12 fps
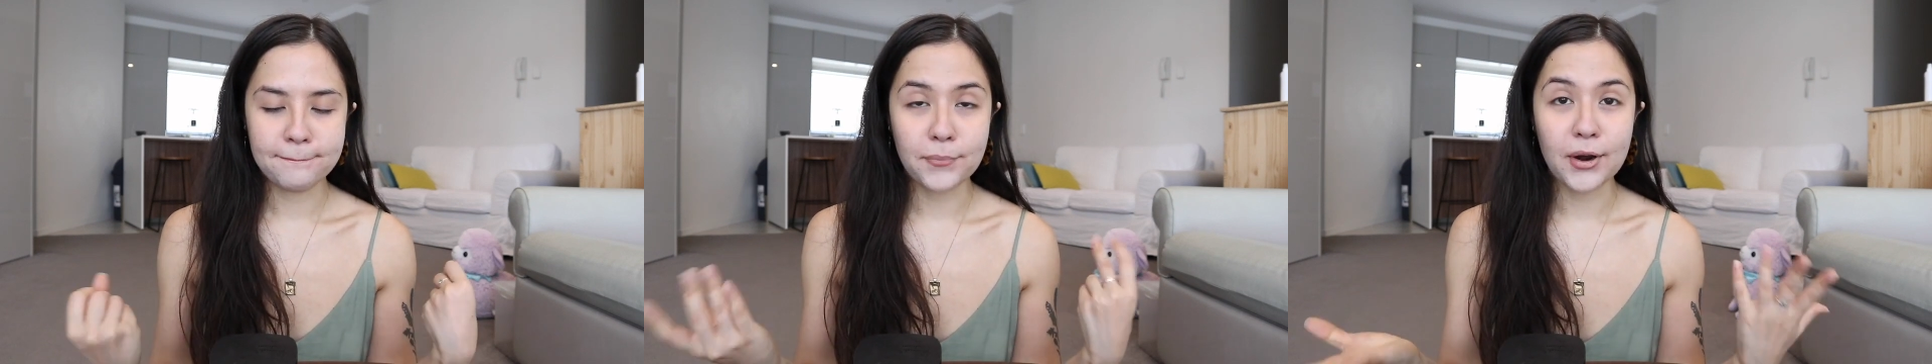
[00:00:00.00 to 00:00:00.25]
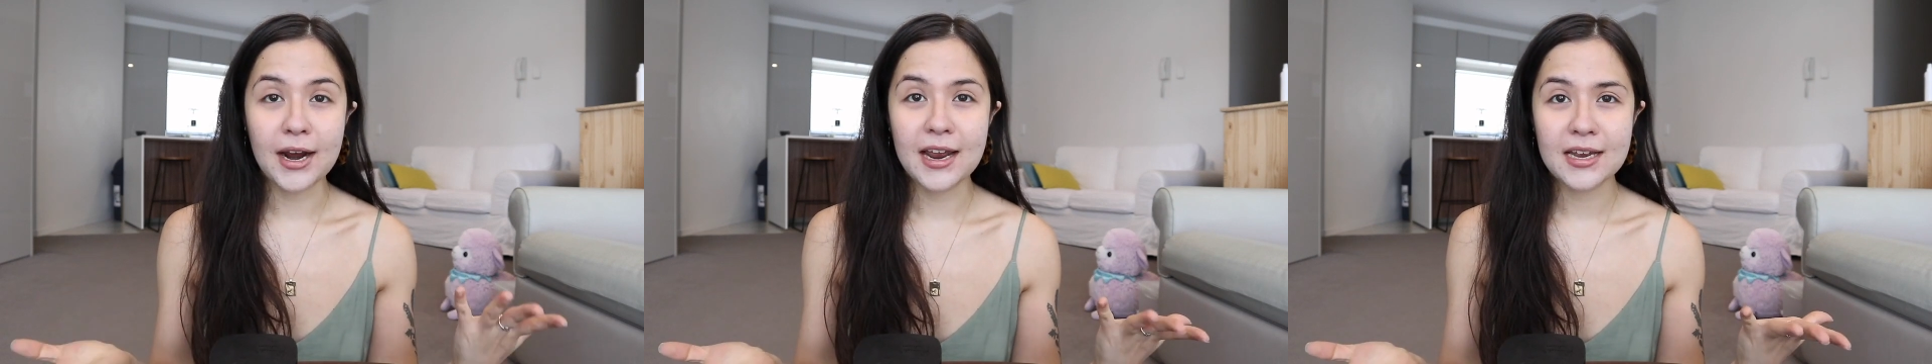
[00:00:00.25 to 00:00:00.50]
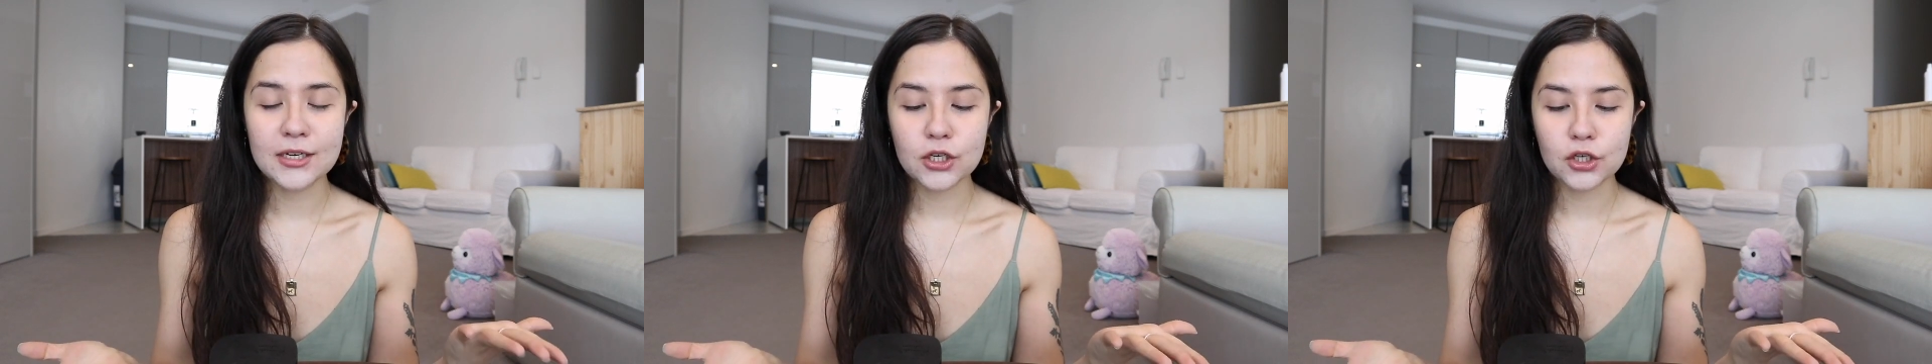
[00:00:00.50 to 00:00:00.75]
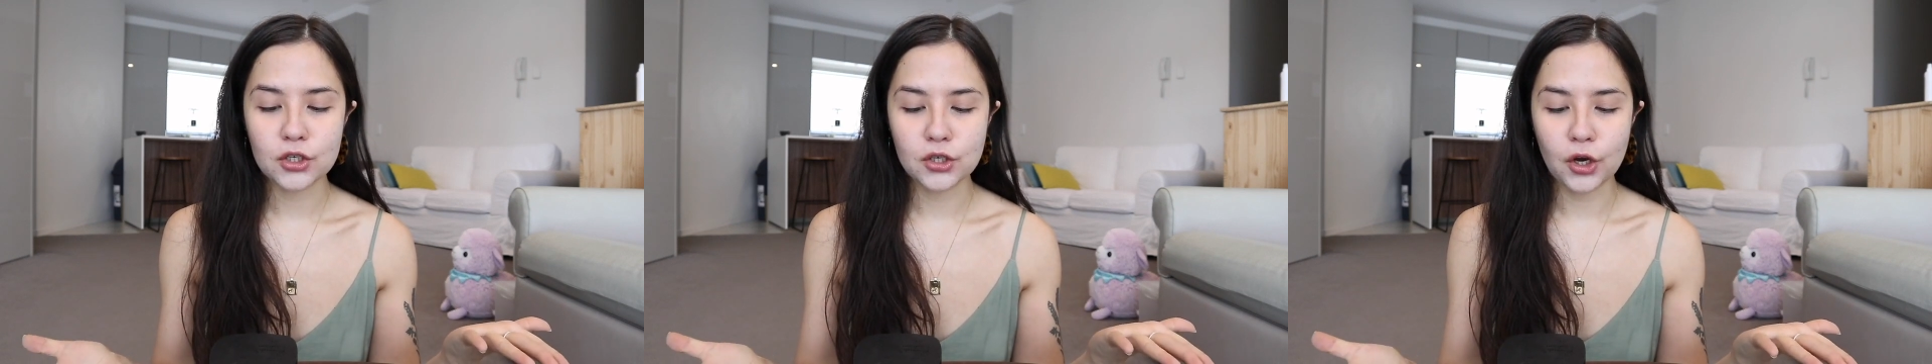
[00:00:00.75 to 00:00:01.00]

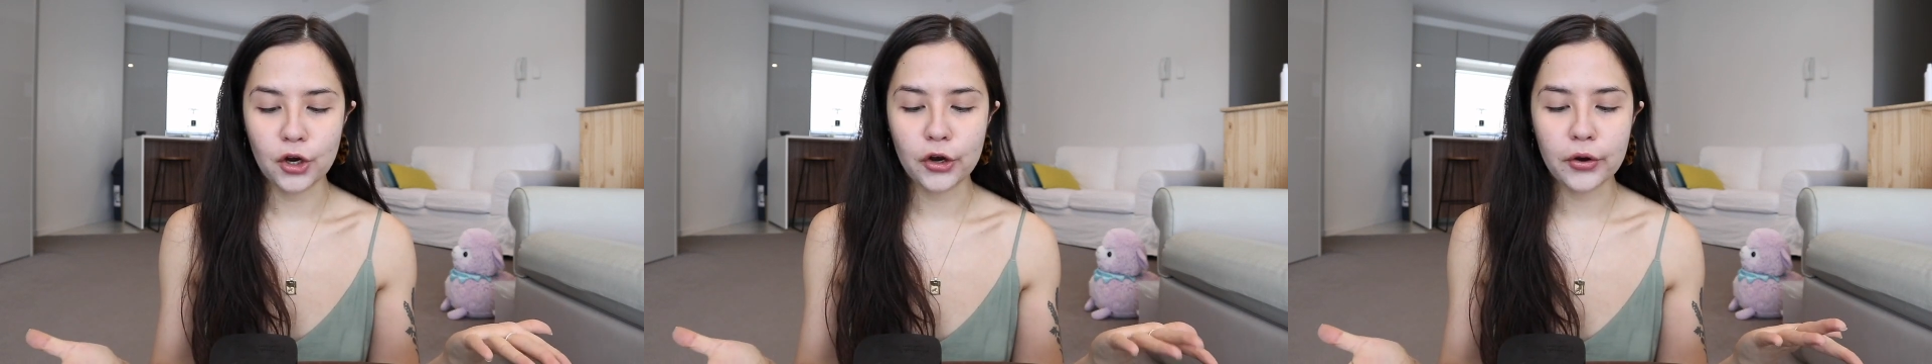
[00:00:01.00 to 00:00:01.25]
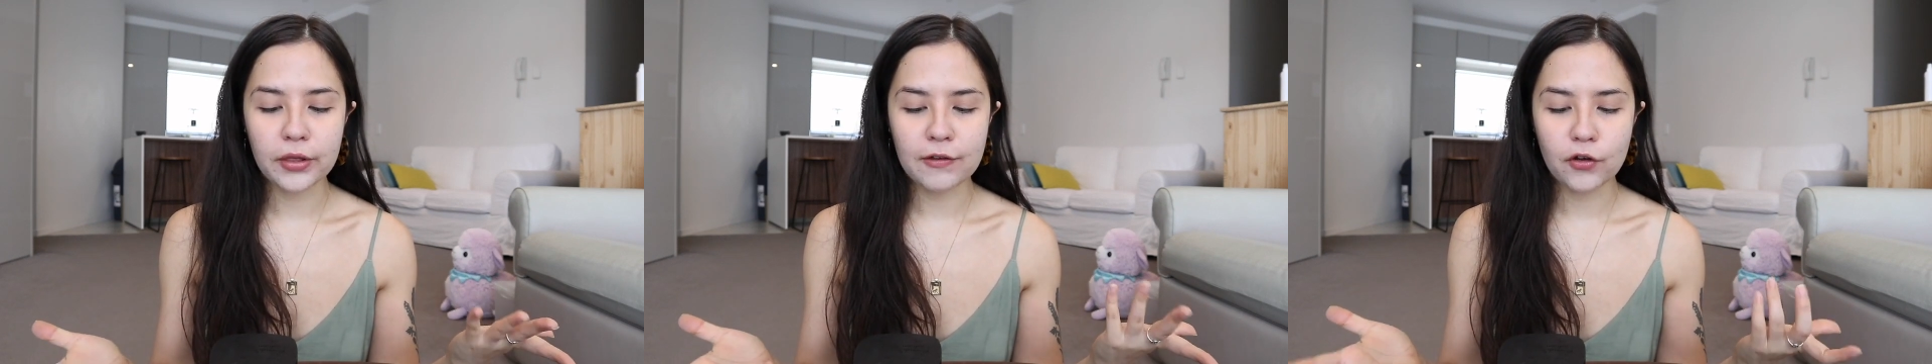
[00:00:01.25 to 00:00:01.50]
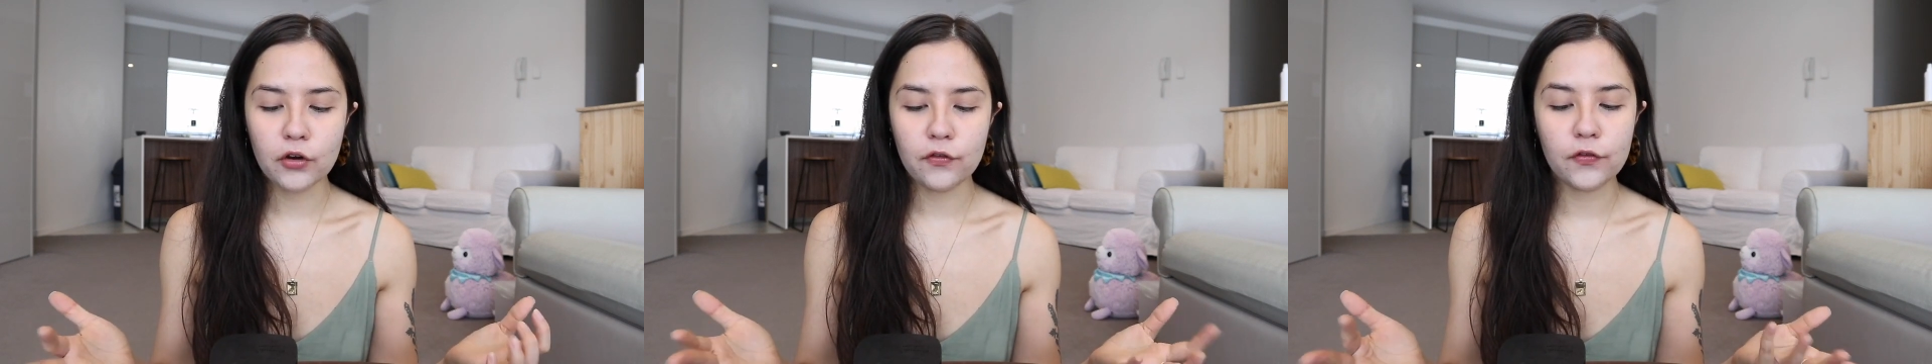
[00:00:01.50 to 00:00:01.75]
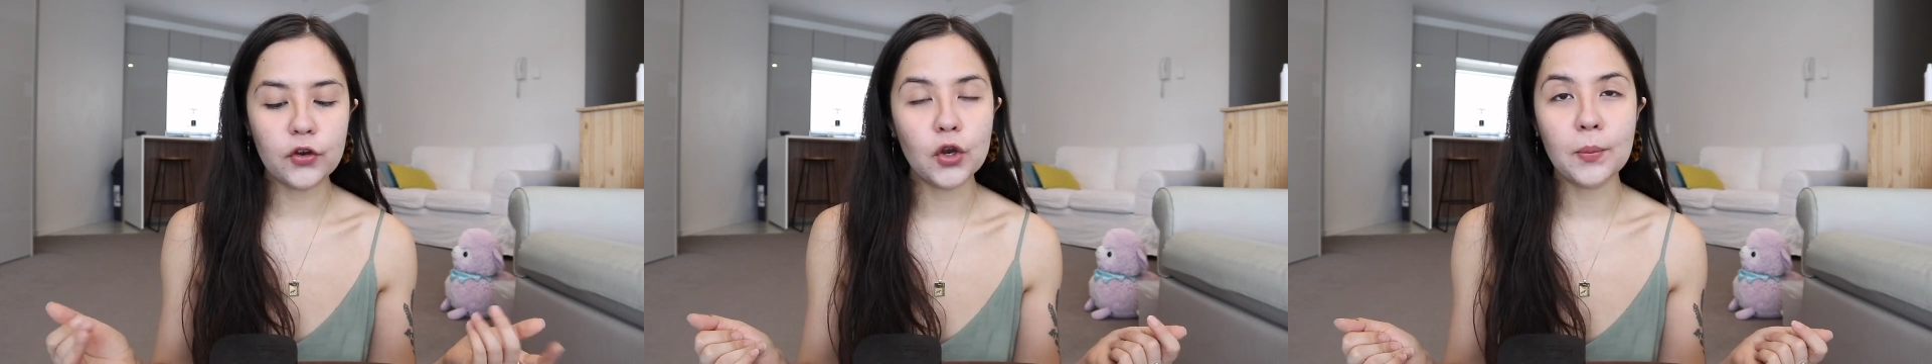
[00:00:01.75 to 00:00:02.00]
brand, so they've got a
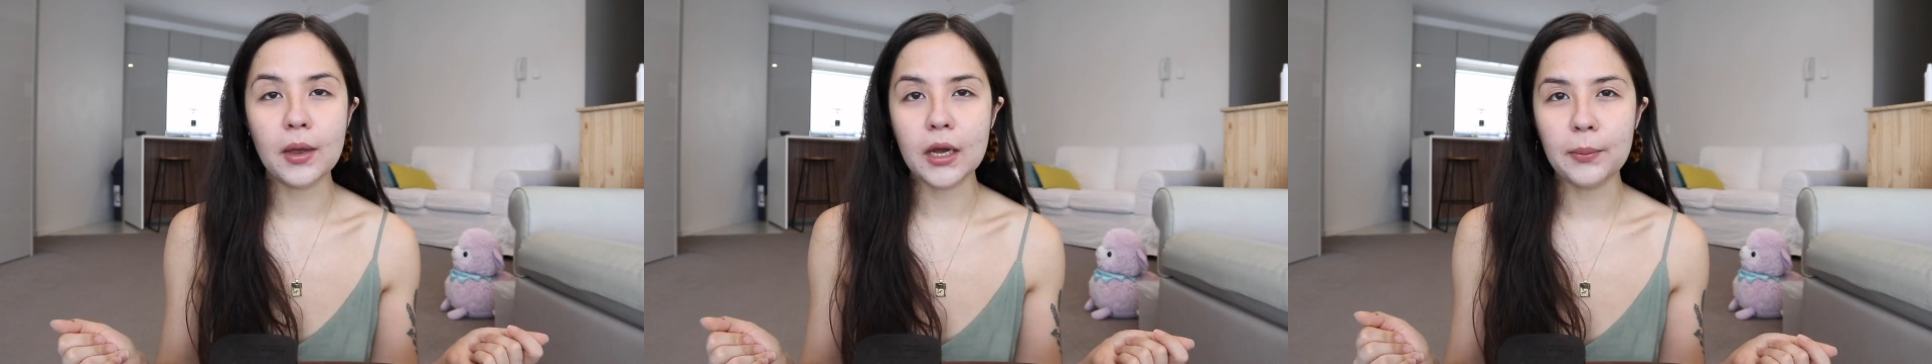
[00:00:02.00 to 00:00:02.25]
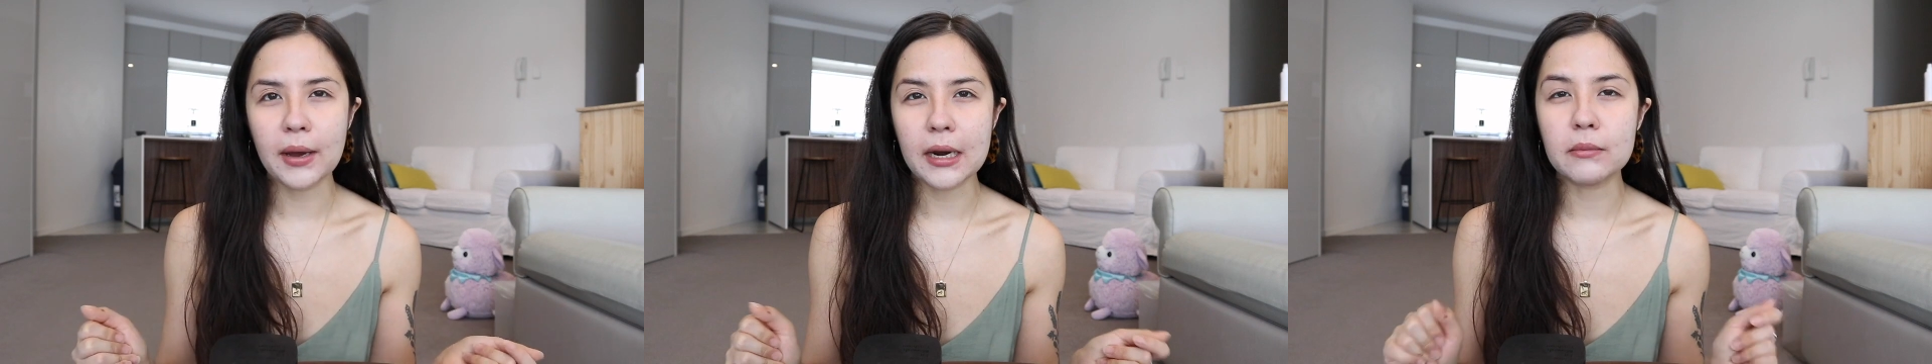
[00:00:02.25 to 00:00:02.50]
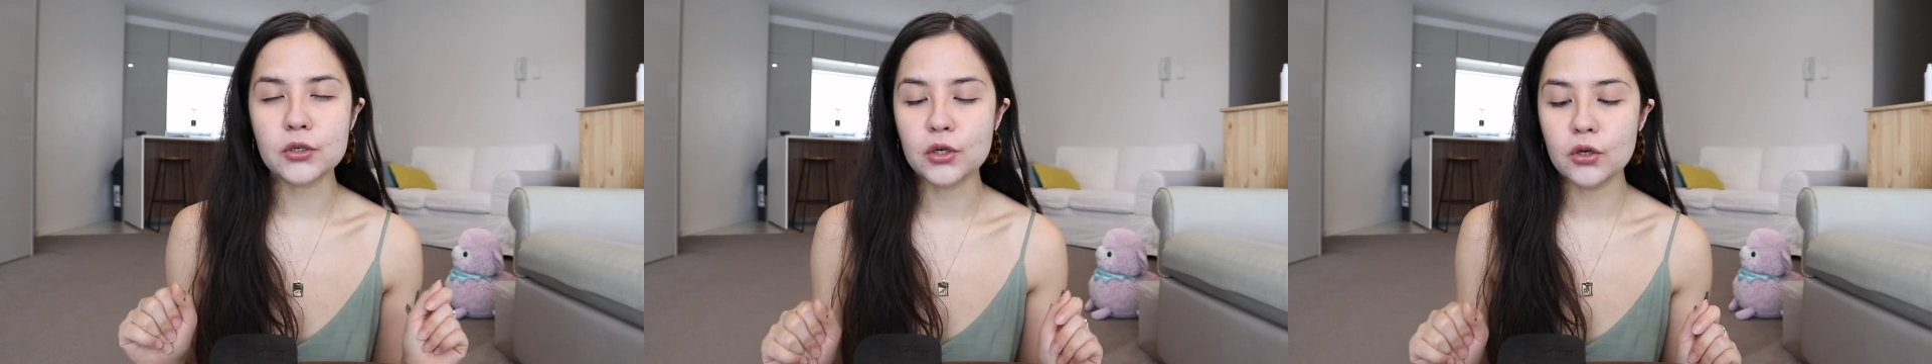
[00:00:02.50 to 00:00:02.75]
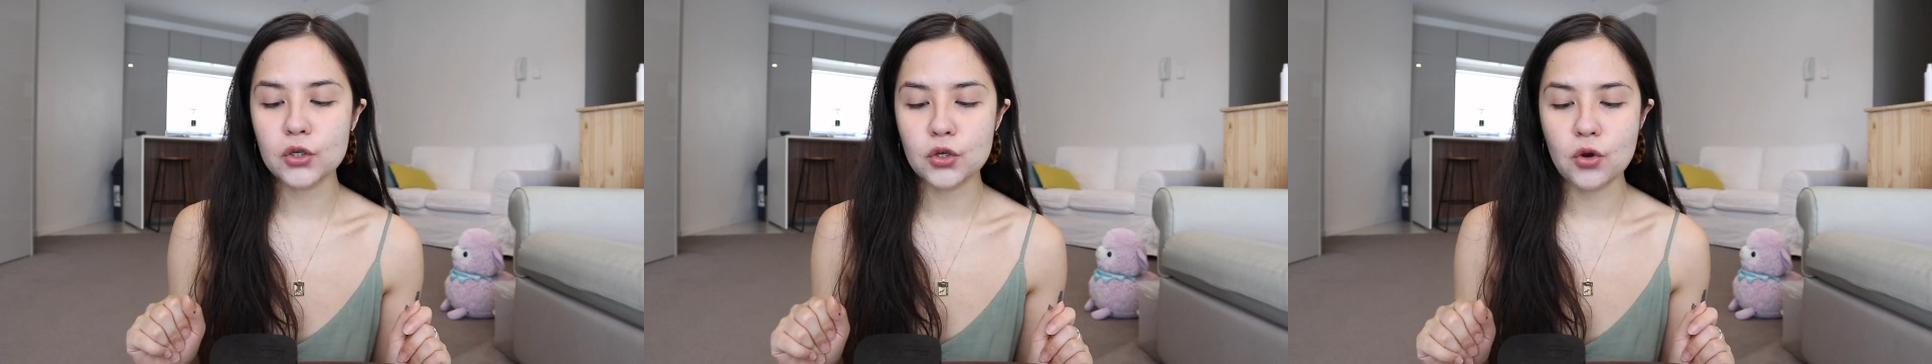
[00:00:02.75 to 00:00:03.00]
few makeup items,
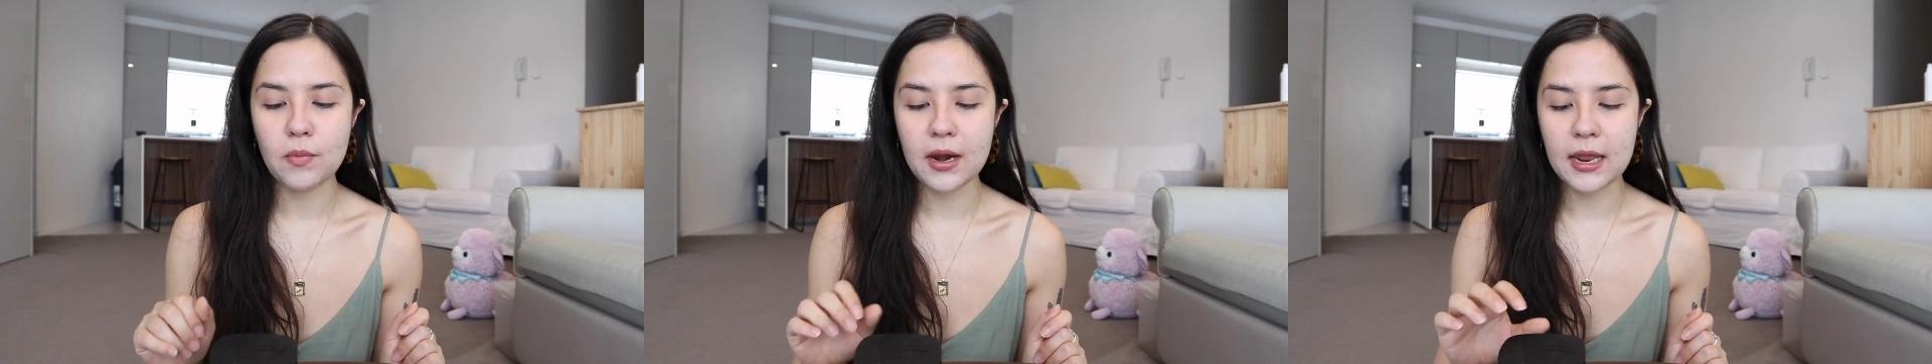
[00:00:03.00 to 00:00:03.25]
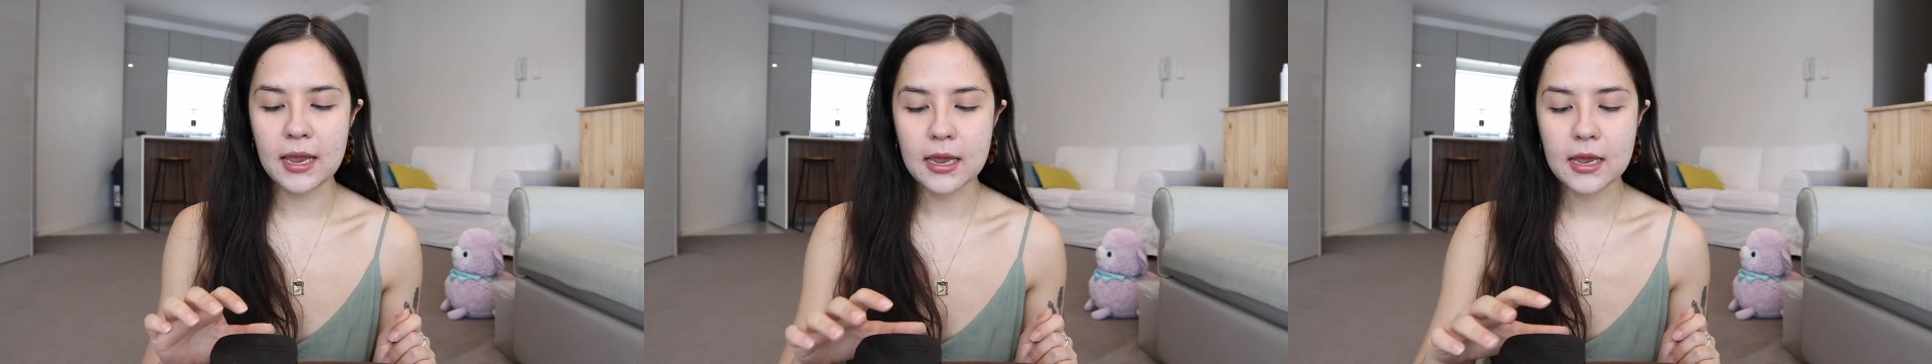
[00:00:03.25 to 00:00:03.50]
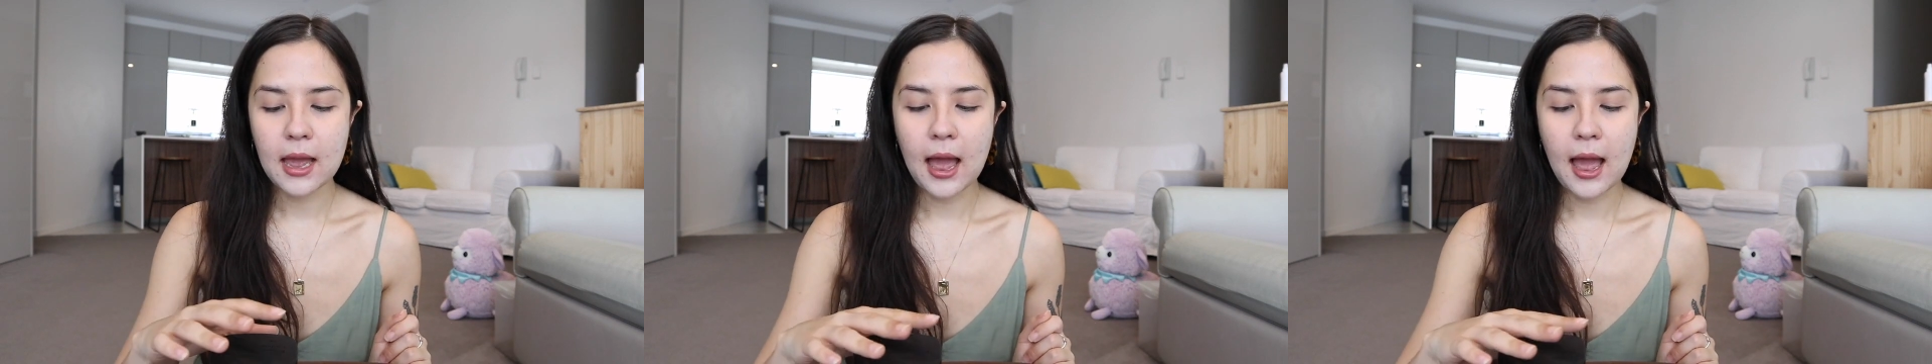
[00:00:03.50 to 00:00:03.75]
not too many,